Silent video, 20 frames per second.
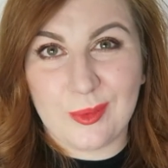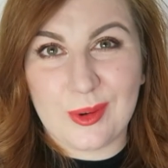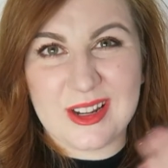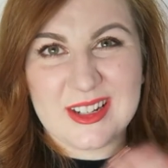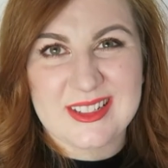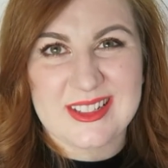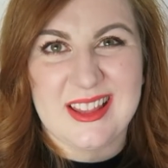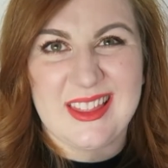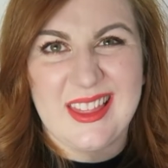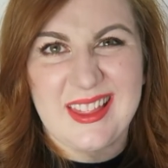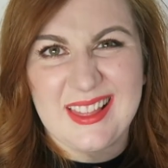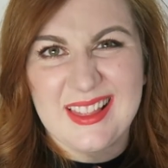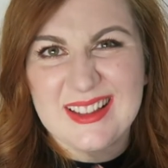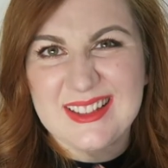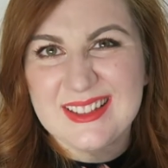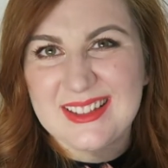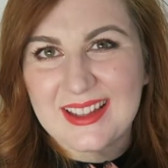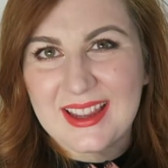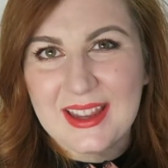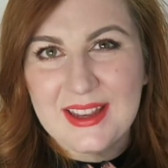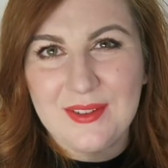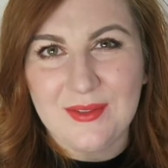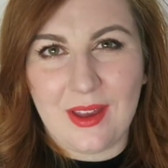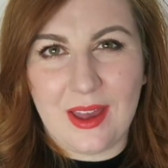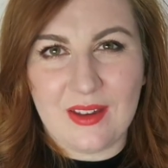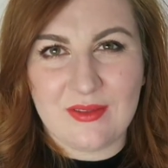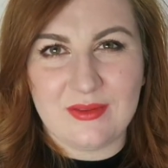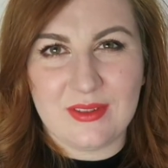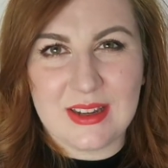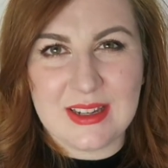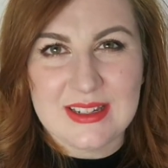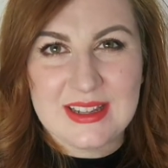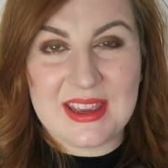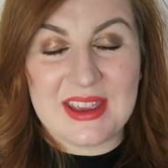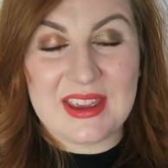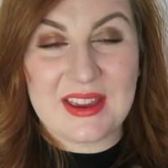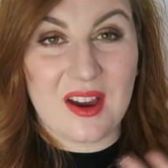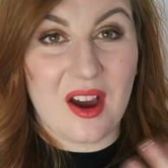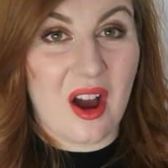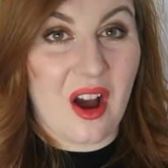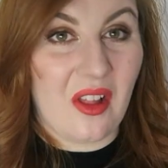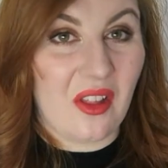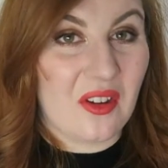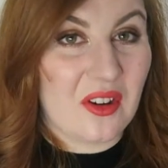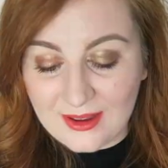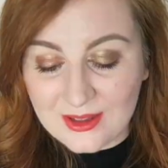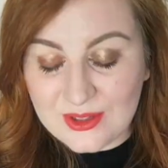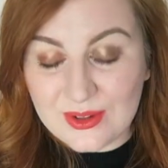whereas I think this is a kind of everyday colour,